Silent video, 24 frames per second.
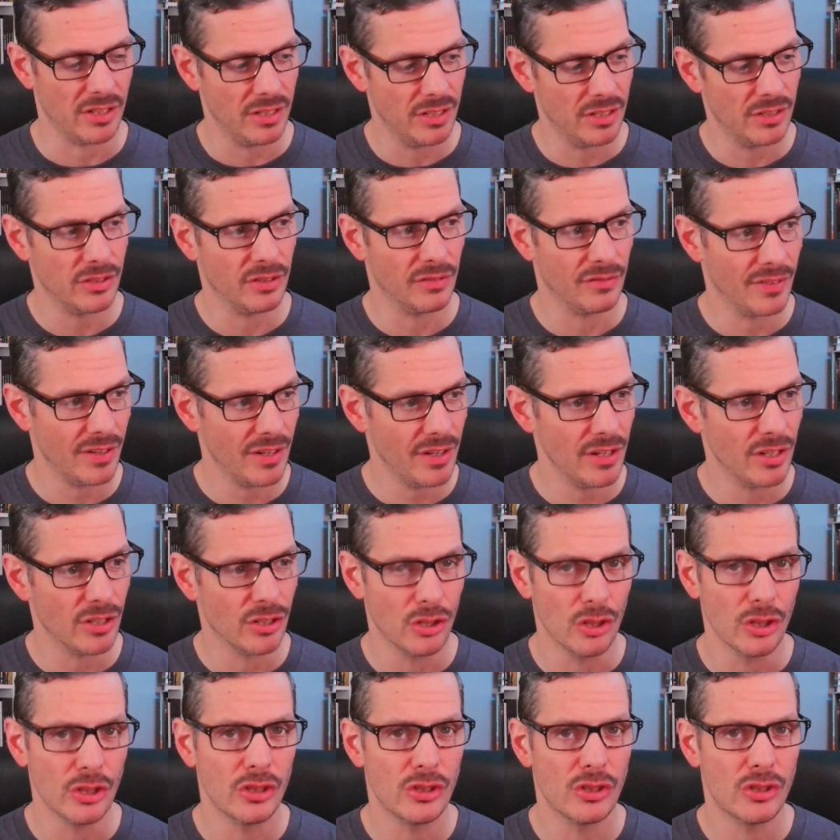It is a very
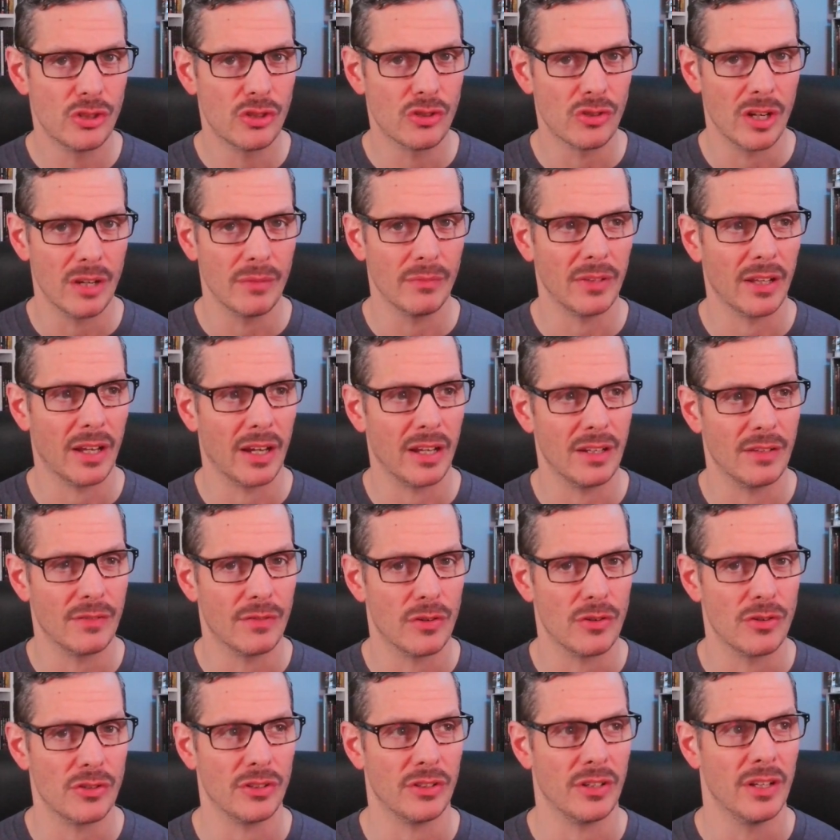good streamlined
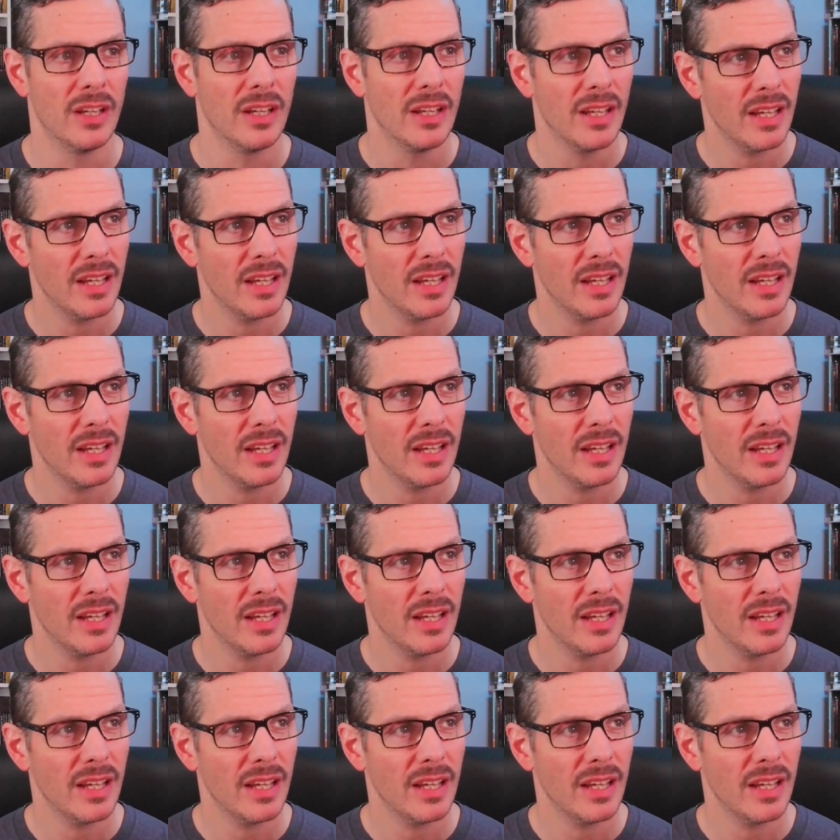version.